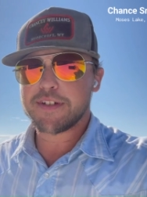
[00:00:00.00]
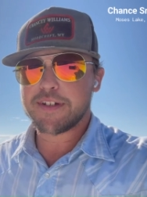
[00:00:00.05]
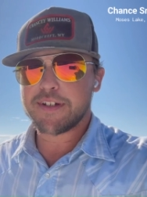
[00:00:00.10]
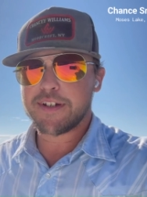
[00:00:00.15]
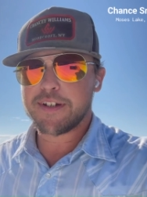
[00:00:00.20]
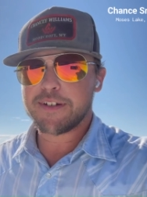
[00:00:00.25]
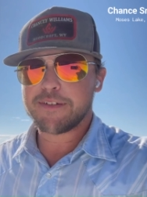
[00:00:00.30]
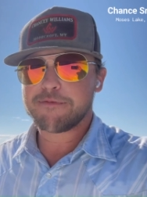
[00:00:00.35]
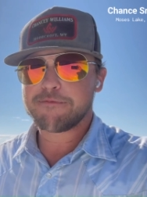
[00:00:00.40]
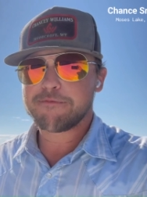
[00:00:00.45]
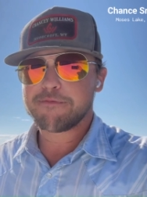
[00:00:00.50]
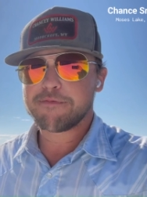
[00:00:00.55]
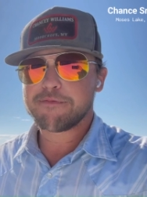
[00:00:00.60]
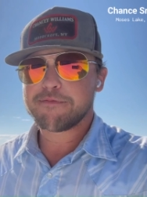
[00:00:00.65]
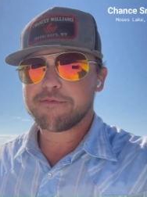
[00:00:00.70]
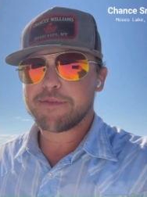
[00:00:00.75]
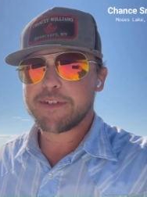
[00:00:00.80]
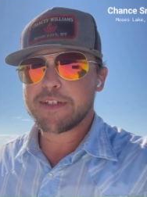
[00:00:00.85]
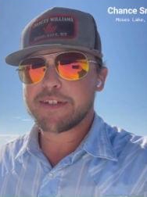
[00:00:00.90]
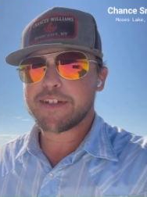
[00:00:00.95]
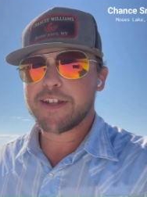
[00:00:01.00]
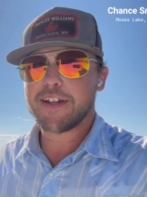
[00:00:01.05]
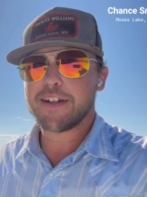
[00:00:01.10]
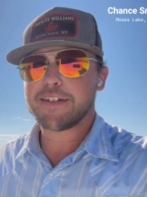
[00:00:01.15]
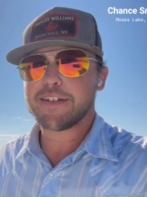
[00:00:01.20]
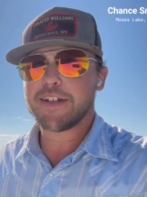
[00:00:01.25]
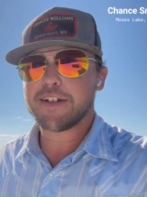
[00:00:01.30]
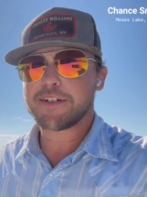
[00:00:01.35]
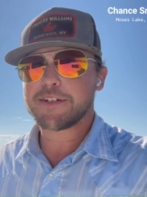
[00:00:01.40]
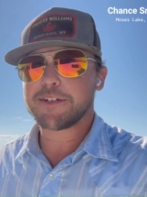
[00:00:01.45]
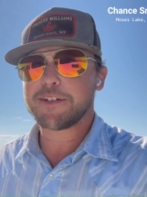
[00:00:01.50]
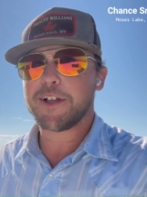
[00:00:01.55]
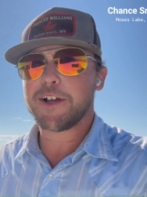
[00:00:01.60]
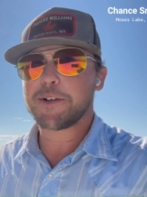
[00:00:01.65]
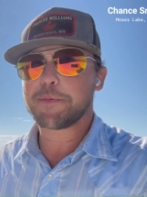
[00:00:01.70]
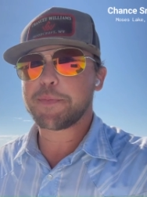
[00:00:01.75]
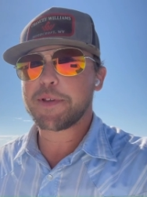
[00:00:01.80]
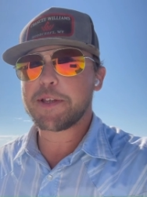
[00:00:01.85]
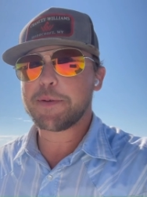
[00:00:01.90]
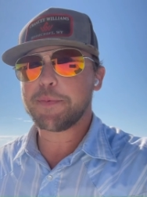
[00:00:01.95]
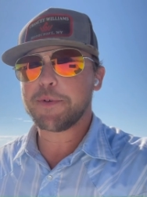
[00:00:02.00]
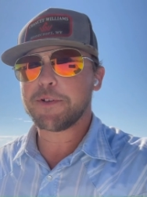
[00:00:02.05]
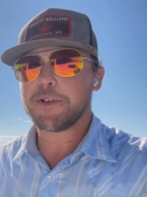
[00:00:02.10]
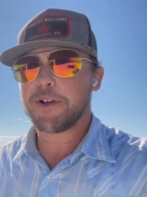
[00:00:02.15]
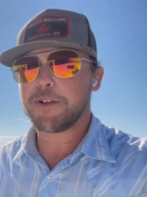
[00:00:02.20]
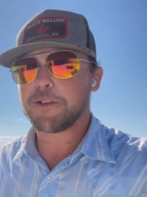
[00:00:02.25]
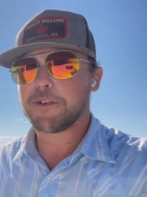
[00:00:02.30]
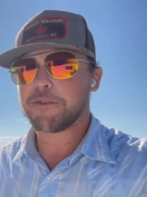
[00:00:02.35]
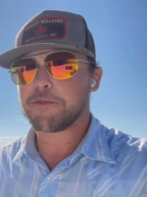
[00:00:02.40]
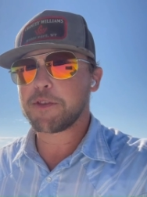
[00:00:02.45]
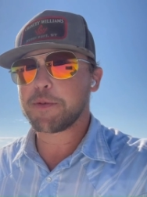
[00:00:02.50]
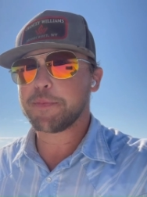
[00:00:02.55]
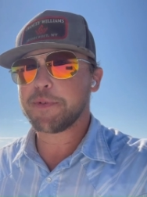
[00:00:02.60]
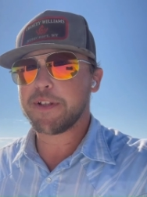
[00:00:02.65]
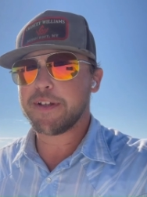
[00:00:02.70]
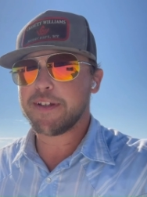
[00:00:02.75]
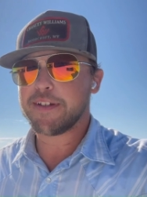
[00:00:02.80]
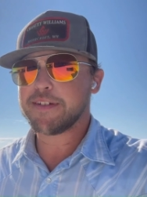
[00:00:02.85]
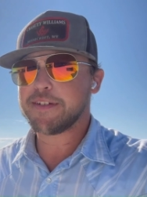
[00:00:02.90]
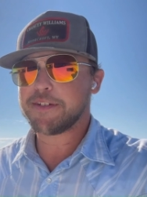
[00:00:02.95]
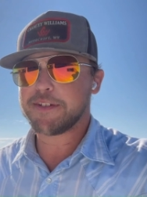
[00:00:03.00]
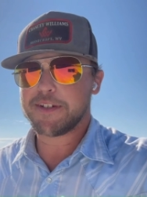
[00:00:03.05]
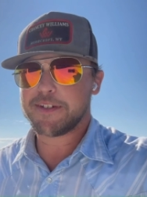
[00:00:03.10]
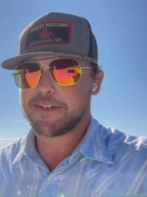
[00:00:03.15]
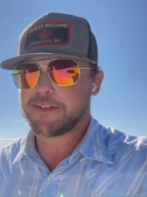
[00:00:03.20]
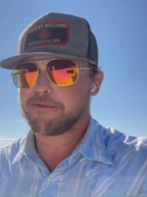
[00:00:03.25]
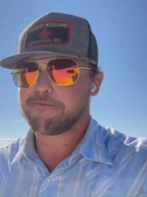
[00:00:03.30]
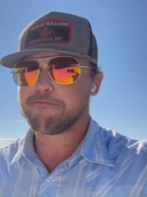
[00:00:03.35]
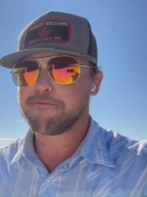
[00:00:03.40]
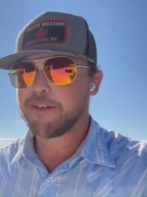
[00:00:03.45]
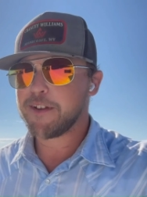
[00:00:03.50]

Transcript: Uh, he's kind of touched a lot of people all over the place just